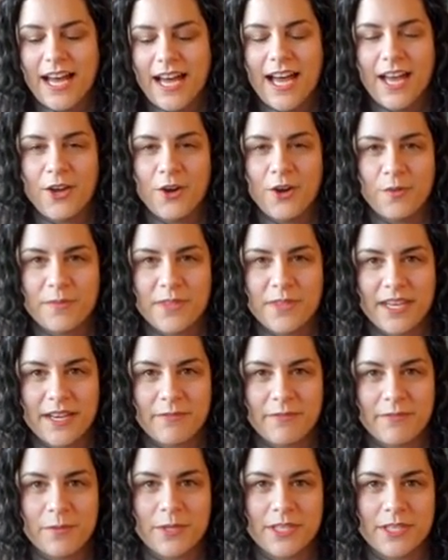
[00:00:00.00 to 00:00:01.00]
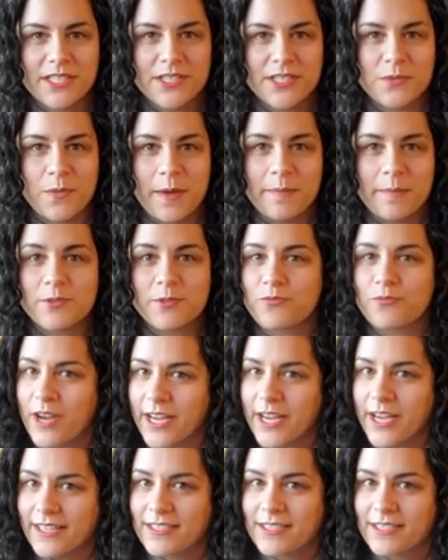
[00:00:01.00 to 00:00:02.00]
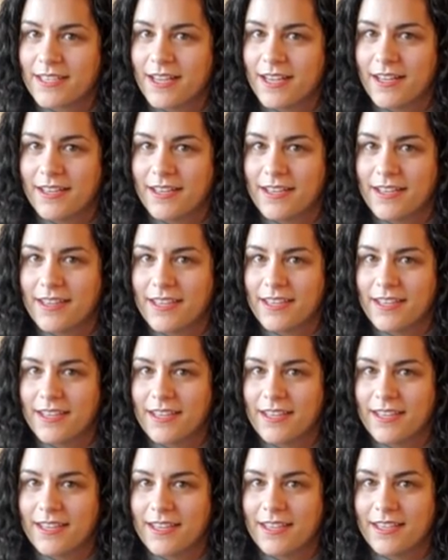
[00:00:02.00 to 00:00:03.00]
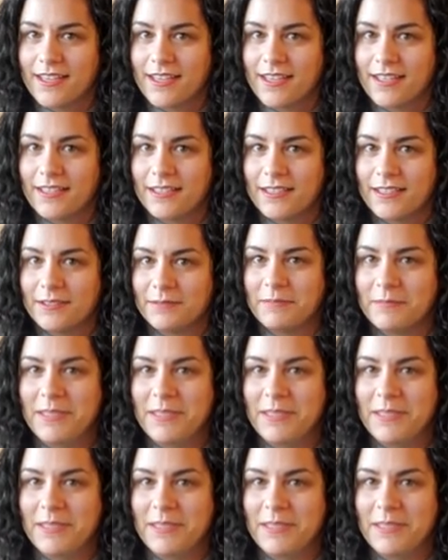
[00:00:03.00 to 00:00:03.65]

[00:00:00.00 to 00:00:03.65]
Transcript: I hope that everyone swiped right on the, um,